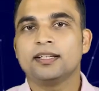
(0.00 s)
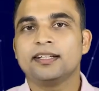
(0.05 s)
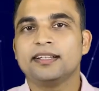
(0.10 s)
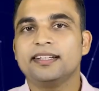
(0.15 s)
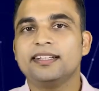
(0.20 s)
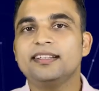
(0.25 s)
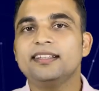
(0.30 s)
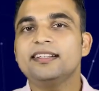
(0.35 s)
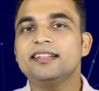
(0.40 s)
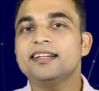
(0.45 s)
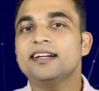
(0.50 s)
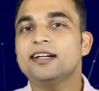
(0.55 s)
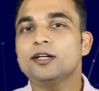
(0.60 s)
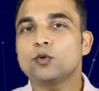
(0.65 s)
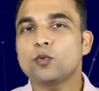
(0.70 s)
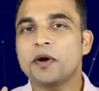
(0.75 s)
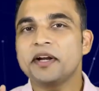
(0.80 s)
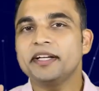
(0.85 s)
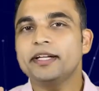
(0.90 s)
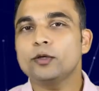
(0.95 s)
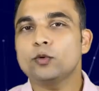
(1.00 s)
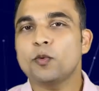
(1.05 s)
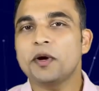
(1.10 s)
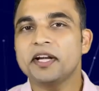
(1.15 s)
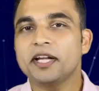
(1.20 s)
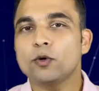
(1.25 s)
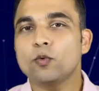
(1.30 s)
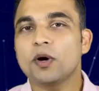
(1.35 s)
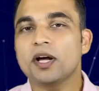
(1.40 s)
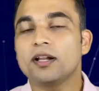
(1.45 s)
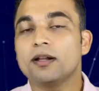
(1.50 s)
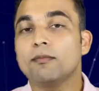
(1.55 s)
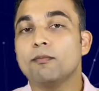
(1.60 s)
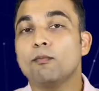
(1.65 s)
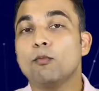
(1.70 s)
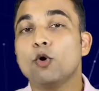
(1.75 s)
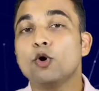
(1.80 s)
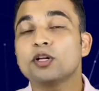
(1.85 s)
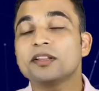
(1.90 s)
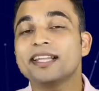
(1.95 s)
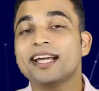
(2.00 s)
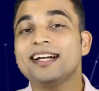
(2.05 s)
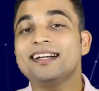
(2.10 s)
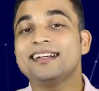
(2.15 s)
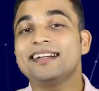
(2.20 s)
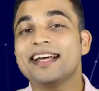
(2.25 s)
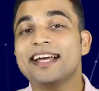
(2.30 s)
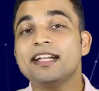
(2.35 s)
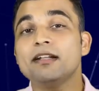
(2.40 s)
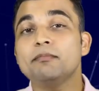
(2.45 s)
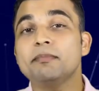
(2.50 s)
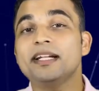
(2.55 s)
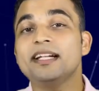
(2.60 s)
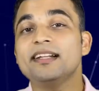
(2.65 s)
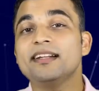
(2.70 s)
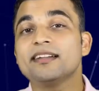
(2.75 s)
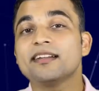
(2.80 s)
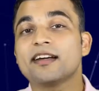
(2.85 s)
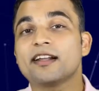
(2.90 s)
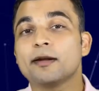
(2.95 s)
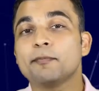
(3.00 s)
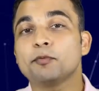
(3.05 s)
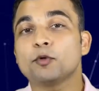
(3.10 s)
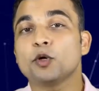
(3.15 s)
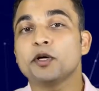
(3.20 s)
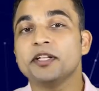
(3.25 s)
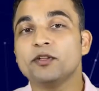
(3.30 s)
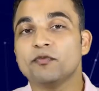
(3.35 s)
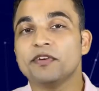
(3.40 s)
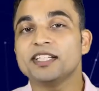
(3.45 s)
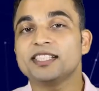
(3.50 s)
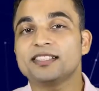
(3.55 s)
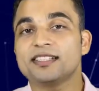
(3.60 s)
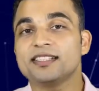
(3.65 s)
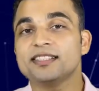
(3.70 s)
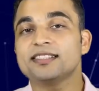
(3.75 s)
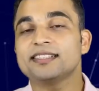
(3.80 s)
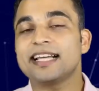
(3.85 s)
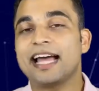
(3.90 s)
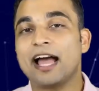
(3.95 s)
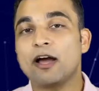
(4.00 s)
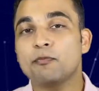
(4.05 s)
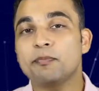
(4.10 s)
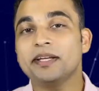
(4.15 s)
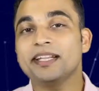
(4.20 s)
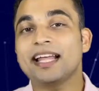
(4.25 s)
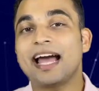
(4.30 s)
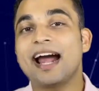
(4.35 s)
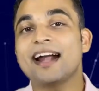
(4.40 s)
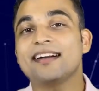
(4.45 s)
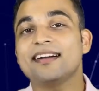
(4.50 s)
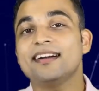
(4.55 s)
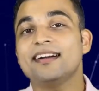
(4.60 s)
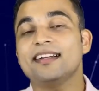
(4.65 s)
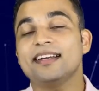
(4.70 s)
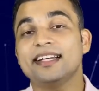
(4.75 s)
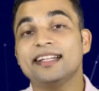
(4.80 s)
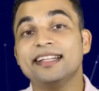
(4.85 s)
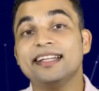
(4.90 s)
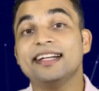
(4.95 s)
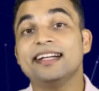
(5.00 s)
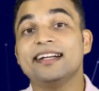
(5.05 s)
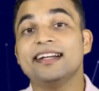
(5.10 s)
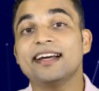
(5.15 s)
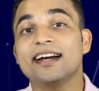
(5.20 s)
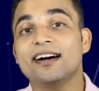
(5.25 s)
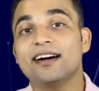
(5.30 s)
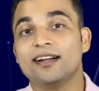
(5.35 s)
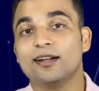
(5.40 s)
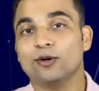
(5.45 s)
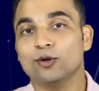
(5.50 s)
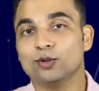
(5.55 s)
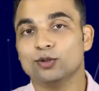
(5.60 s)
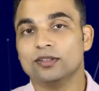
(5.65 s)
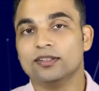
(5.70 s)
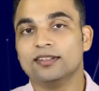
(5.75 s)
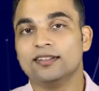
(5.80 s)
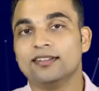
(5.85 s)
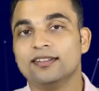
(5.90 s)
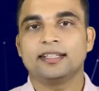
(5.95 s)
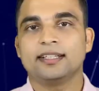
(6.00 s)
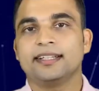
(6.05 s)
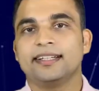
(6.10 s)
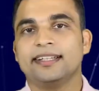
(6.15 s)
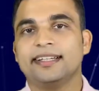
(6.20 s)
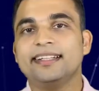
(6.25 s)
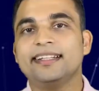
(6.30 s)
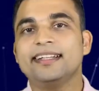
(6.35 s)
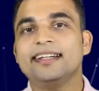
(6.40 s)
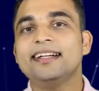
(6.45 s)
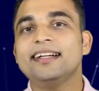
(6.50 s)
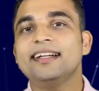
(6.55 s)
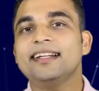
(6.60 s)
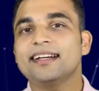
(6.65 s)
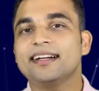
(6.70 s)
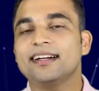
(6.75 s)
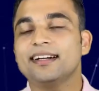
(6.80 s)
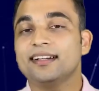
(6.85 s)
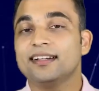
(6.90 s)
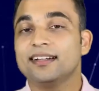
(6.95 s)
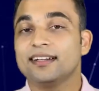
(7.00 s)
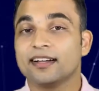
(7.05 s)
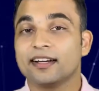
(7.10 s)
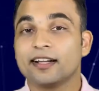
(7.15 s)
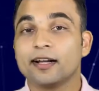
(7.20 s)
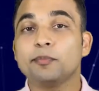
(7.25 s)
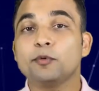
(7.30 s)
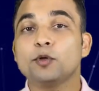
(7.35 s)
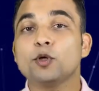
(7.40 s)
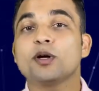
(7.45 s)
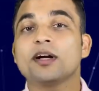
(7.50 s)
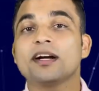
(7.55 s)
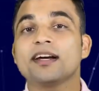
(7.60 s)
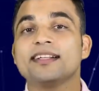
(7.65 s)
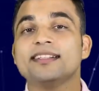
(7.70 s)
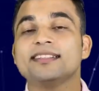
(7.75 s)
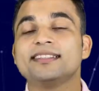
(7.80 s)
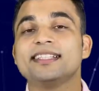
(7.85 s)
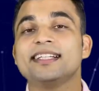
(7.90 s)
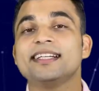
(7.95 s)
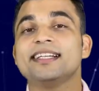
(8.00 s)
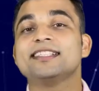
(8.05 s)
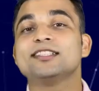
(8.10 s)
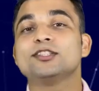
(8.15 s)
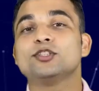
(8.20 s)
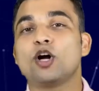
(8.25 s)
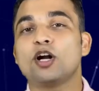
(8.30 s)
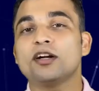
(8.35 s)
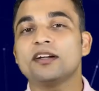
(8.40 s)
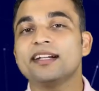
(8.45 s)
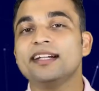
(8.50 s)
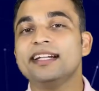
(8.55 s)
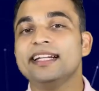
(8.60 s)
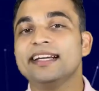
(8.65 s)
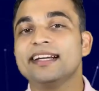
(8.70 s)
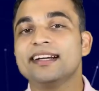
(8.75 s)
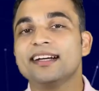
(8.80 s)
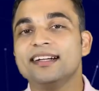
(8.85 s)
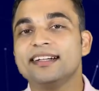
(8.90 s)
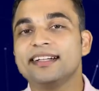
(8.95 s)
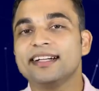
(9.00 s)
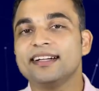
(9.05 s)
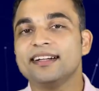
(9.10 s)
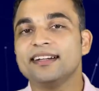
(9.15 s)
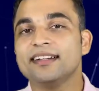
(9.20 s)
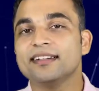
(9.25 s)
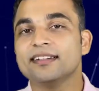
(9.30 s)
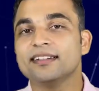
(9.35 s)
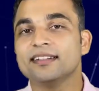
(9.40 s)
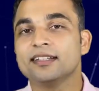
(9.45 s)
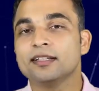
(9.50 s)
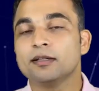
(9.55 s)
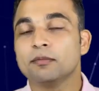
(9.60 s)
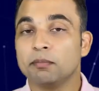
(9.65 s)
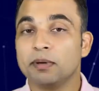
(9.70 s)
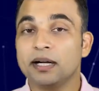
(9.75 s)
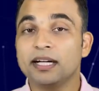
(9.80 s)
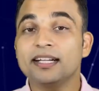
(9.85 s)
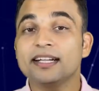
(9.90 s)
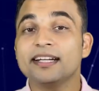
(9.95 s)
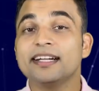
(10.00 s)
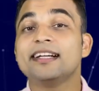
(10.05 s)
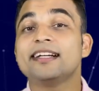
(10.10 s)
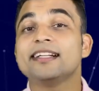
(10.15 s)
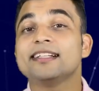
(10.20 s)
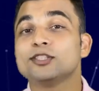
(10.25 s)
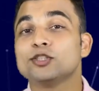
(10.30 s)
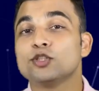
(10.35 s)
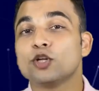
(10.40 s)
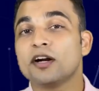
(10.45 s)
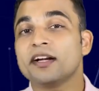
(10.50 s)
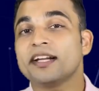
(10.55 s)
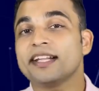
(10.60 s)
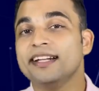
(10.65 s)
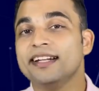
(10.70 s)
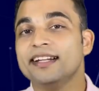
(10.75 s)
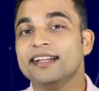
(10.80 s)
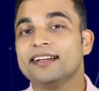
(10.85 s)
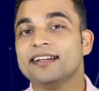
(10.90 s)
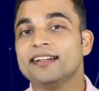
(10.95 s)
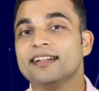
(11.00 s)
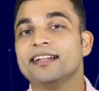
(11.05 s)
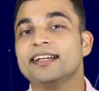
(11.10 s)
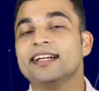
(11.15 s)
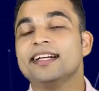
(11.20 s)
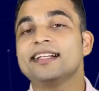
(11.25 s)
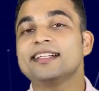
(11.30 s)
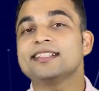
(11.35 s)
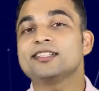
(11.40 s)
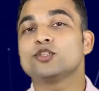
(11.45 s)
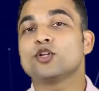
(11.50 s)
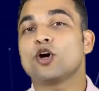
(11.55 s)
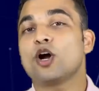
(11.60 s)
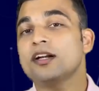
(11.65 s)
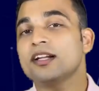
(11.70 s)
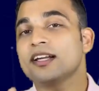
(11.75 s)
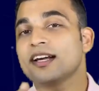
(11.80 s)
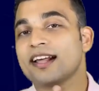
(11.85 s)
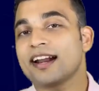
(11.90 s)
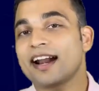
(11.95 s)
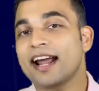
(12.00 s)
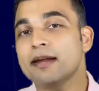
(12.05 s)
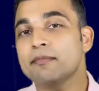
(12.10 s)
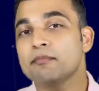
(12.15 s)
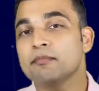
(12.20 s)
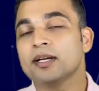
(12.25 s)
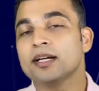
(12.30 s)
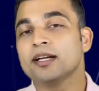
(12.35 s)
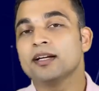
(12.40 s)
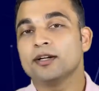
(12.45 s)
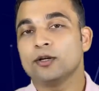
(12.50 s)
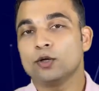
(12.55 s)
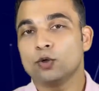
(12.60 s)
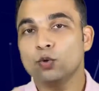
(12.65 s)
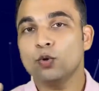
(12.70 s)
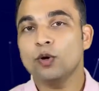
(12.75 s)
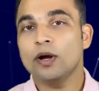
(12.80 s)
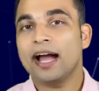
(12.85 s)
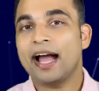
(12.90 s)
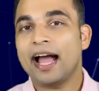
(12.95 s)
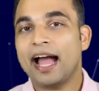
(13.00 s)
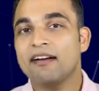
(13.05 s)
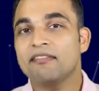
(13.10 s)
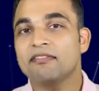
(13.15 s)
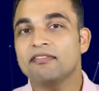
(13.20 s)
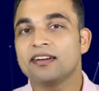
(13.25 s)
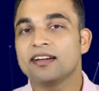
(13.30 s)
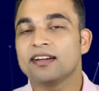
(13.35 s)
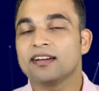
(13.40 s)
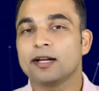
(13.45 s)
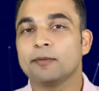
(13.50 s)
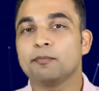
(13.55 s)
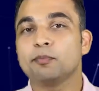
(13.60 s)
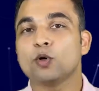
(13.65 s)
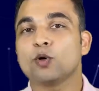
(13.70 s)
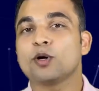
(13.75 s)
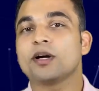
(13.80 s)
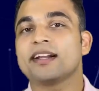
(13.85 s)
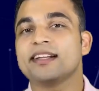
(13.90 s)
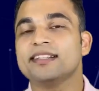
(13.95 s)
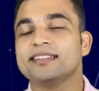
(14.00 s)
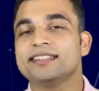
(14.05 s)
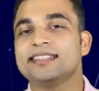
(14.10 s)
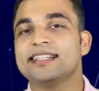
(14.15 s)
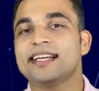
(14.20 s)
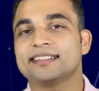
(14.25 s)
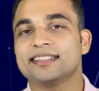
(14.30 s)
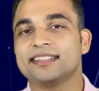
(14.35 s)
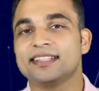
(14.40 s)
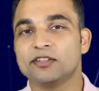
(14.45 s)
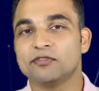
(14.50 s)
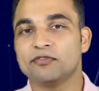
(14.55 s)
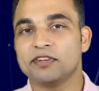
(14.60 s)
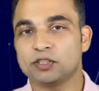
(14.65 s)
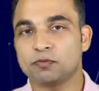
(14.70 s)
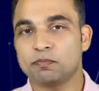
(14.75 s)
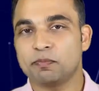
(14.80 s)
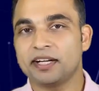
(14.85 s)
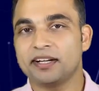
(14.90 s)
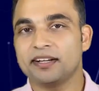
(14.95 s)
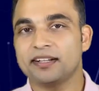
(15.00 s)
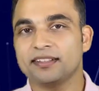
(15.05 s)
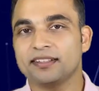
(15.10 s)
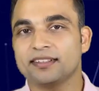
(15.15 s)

In the year 2021, more than 10 million crypto investors have been added in India alone. In India, cryptocurrency is not a legal tender, but it is not illegal. It is not crime to have cryptocurrency as an investment.